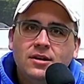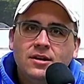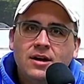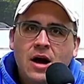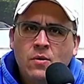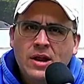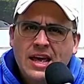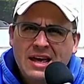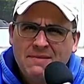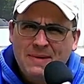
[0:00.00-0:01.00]
I want to
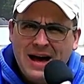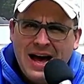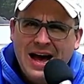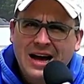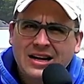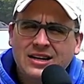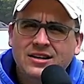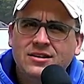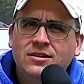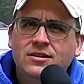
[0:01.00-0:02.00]
hit back.
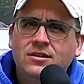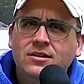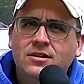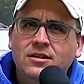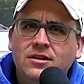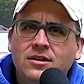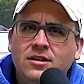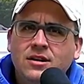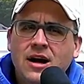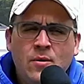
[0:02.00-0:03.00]

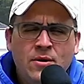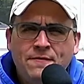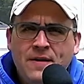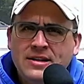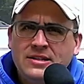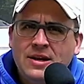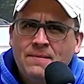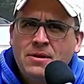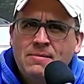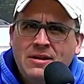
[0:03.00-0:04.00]
I want to find
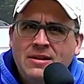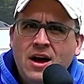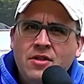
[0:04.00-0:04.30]
something about the other